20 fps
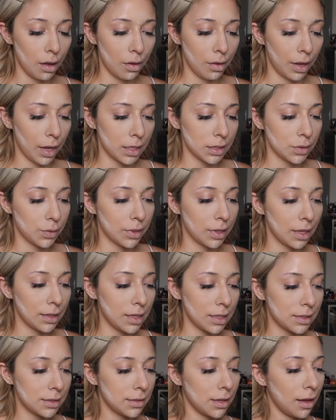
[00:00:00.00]
Okay, so we're gonna let
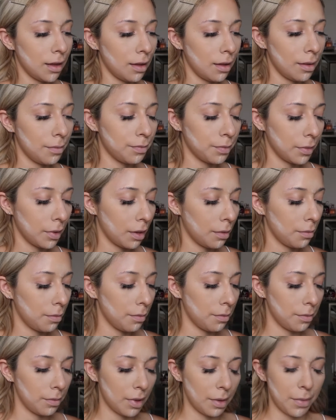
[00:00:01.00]
that set
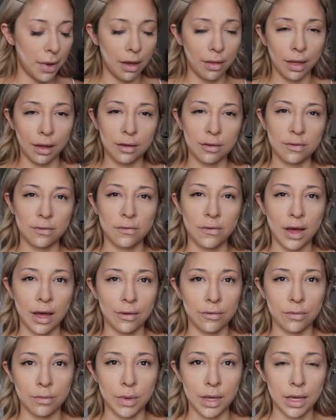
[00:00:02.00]
about like 5